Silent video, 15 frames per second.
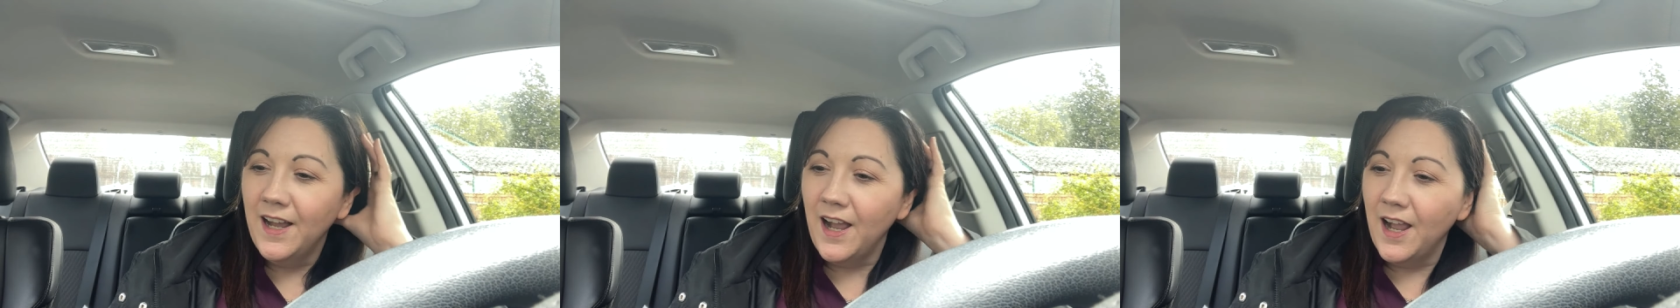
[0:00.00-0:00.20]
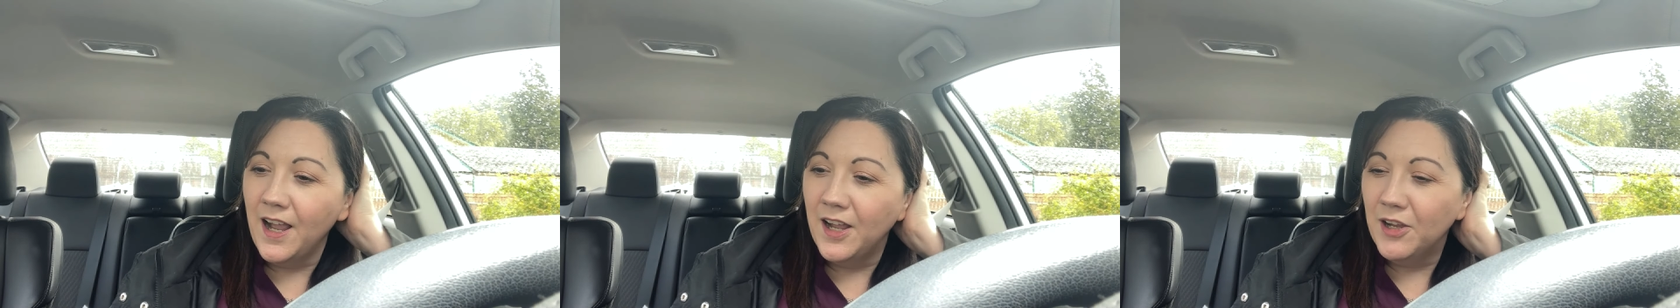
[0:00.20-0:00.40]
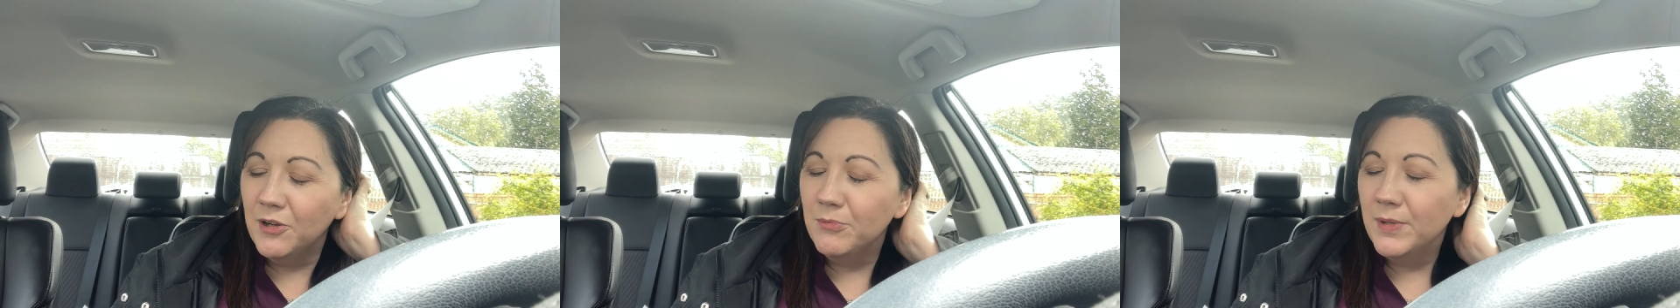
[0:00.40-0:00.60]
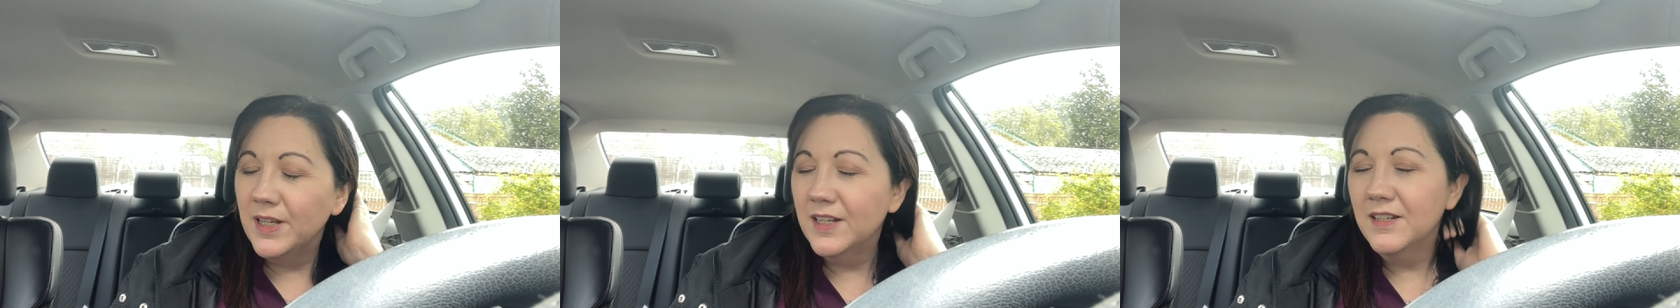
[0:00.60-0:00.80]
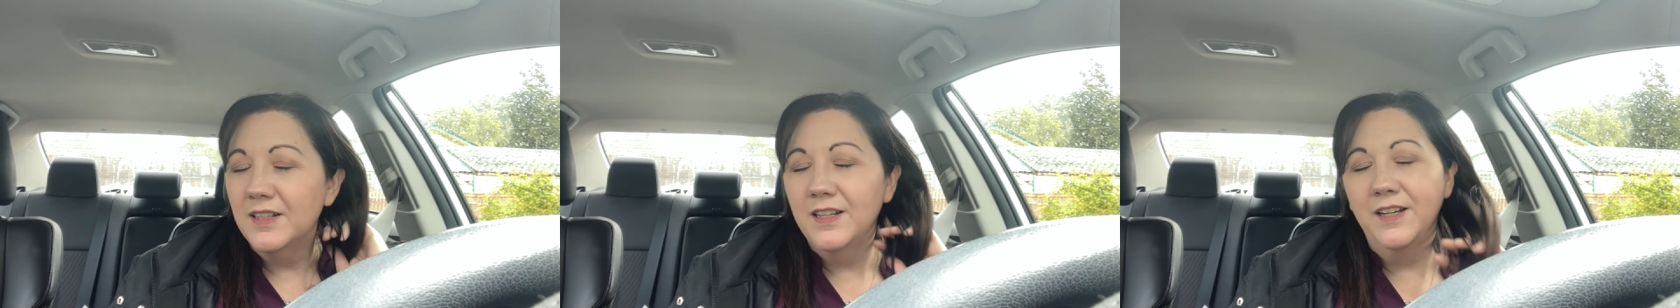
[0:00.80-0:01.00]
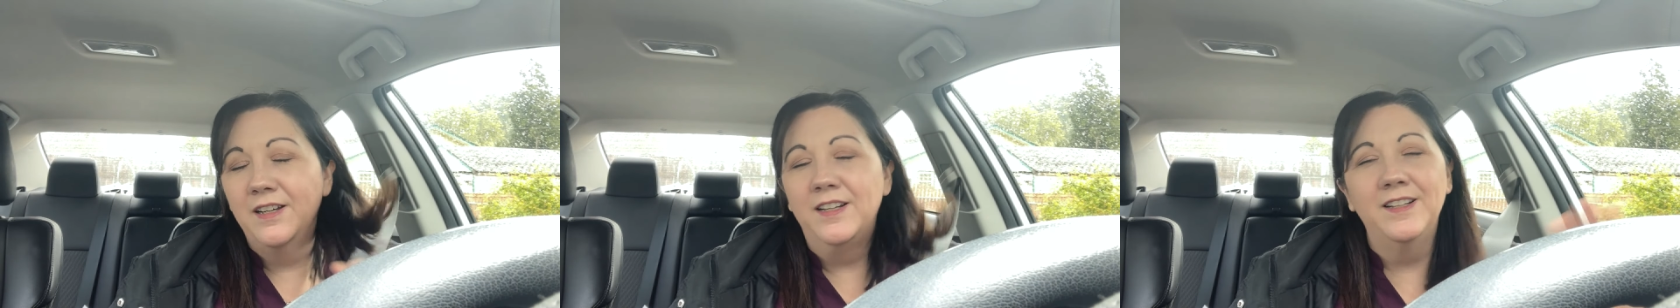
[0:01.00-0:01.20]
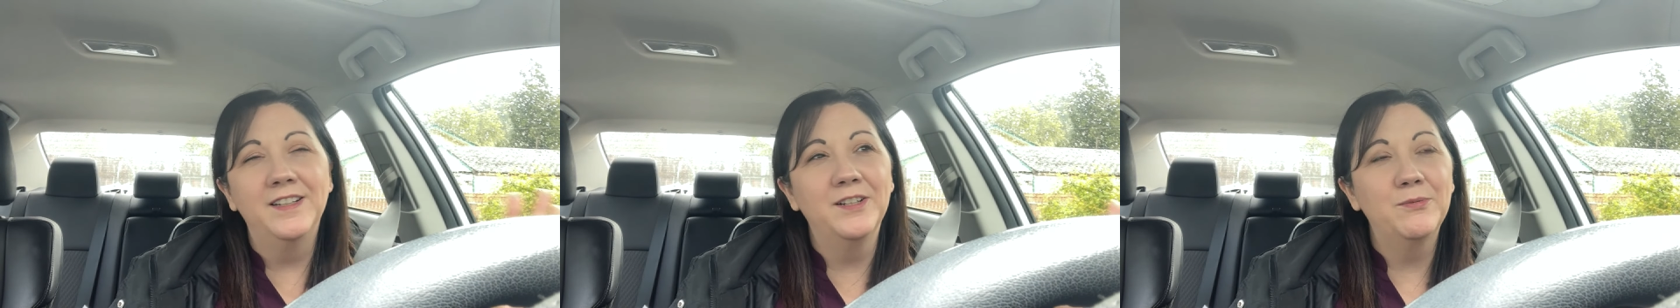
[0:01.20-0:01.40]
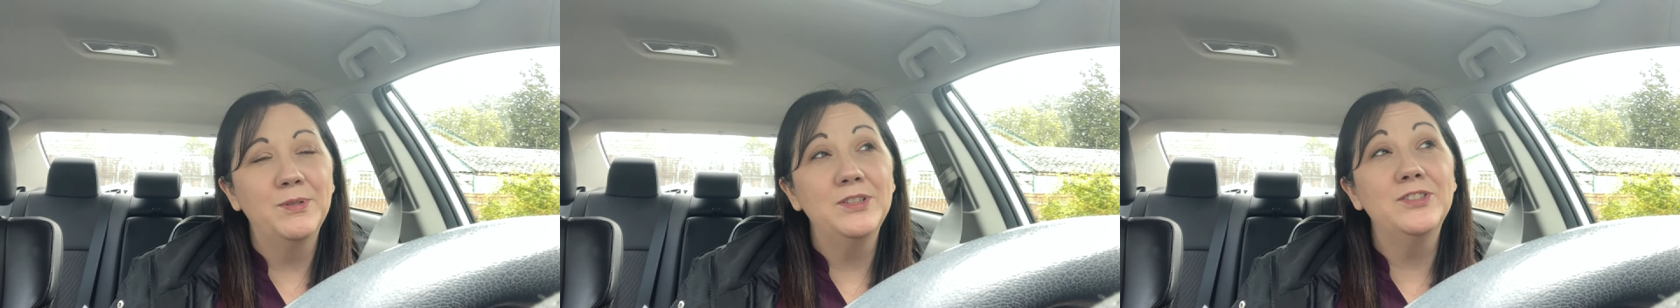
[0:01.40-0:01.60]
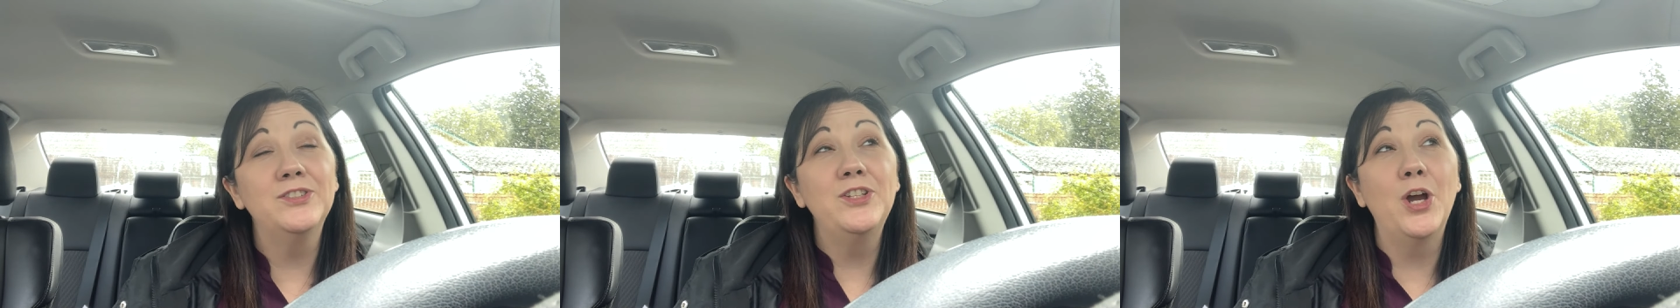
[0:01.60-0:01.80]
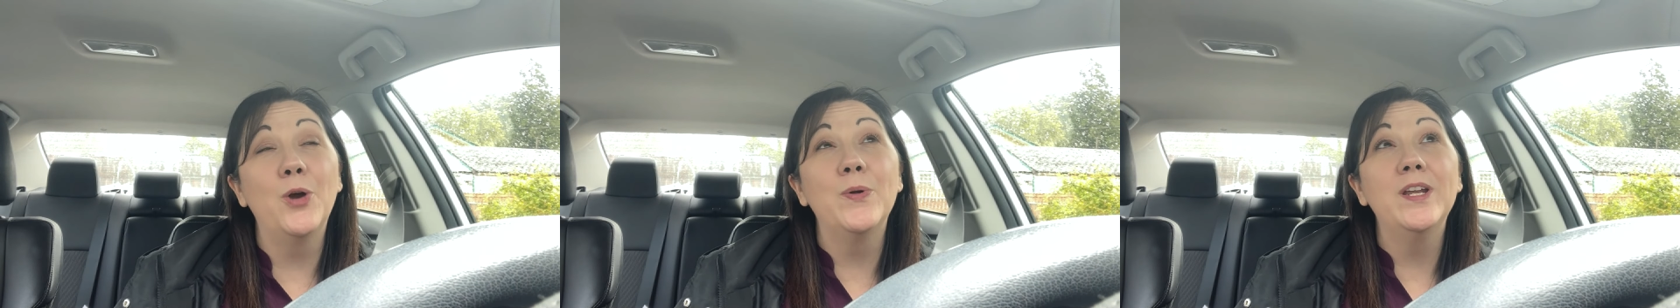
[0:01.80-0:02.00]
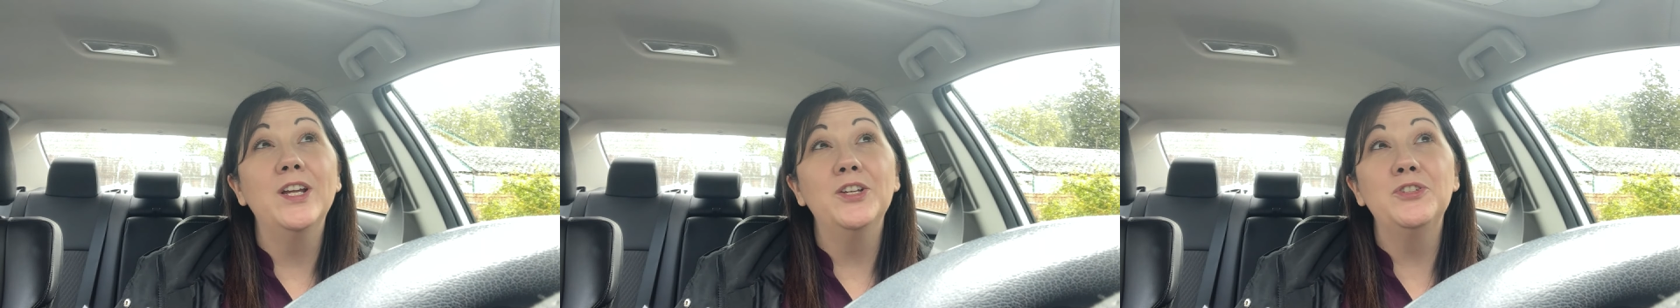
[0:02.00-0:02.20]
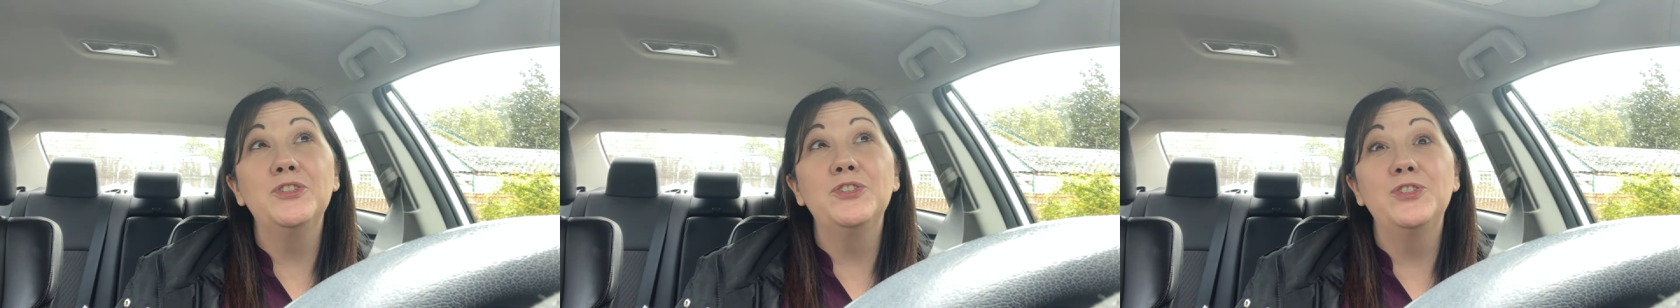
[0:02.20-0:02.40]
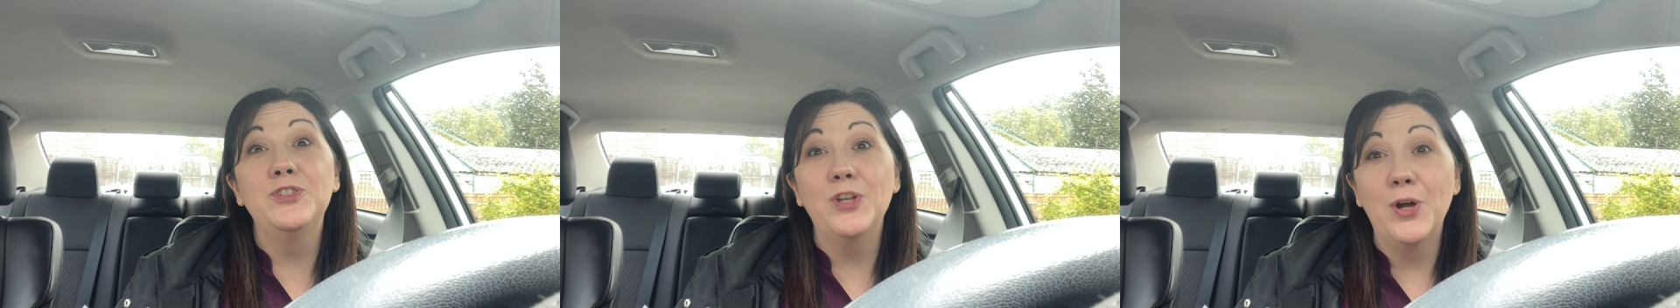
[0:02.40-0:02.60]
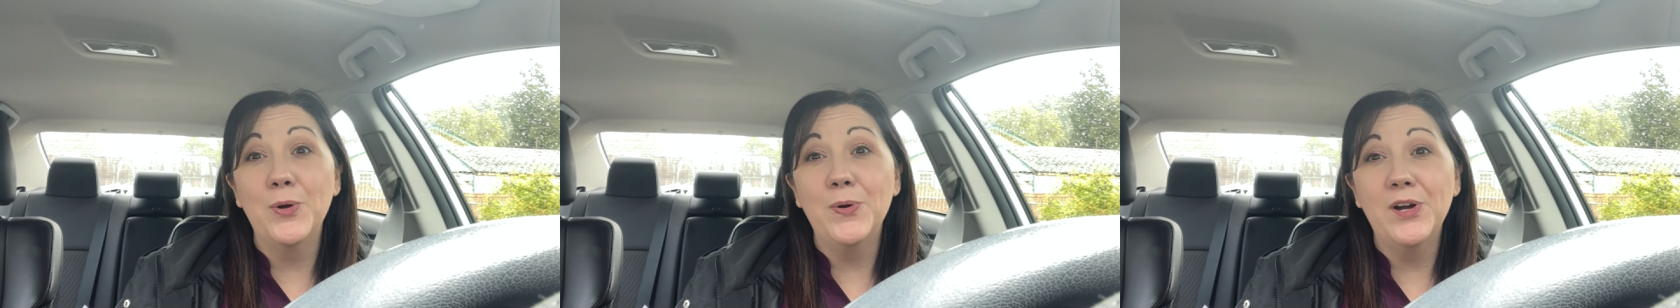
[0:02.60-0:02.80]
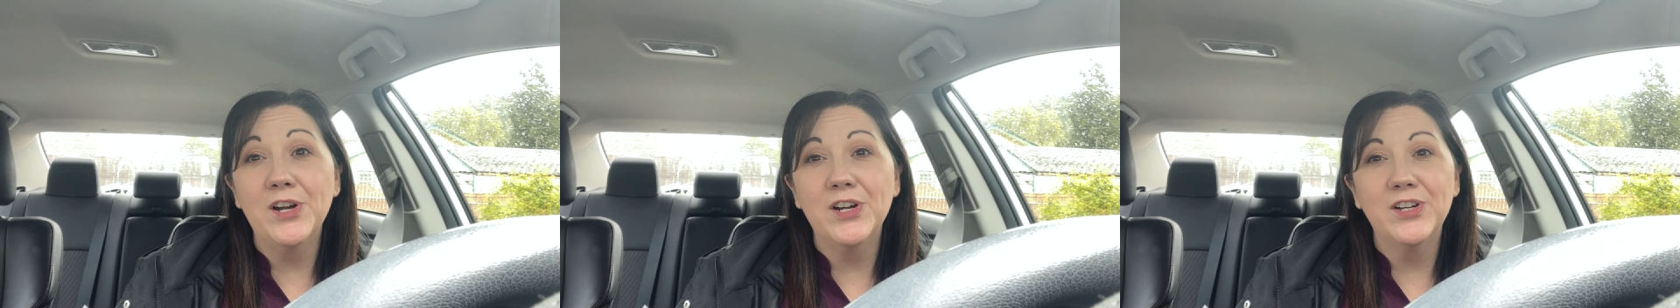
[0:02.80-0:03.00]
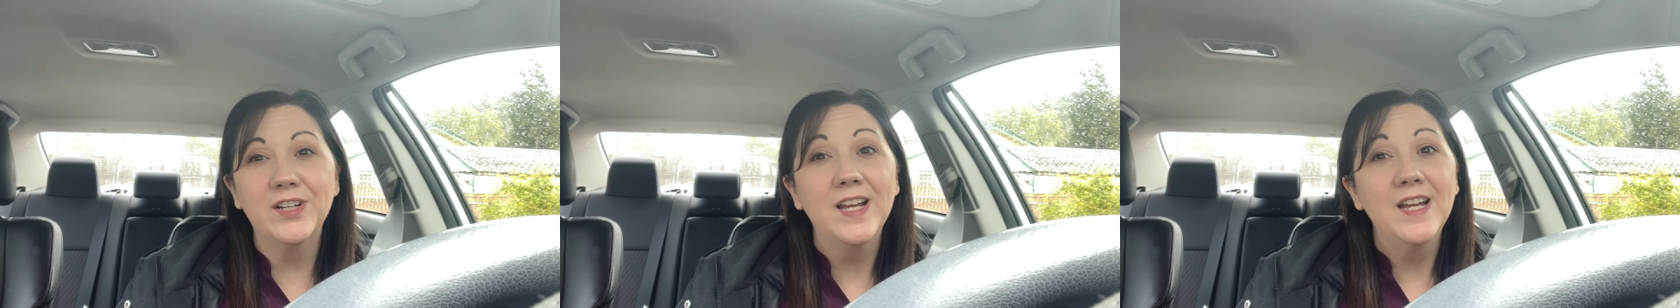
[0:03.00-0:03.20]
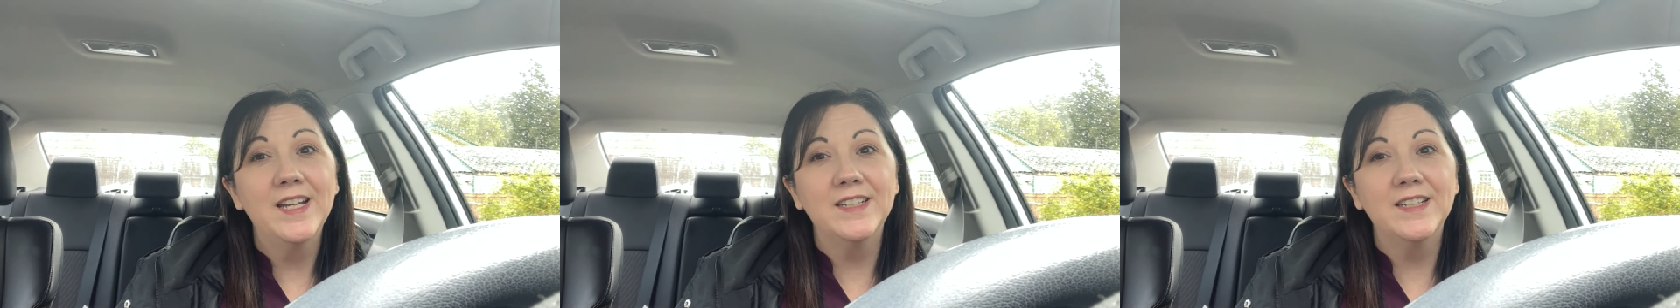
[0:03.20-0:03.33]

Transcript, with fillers: Um, it, it was snowing so hard.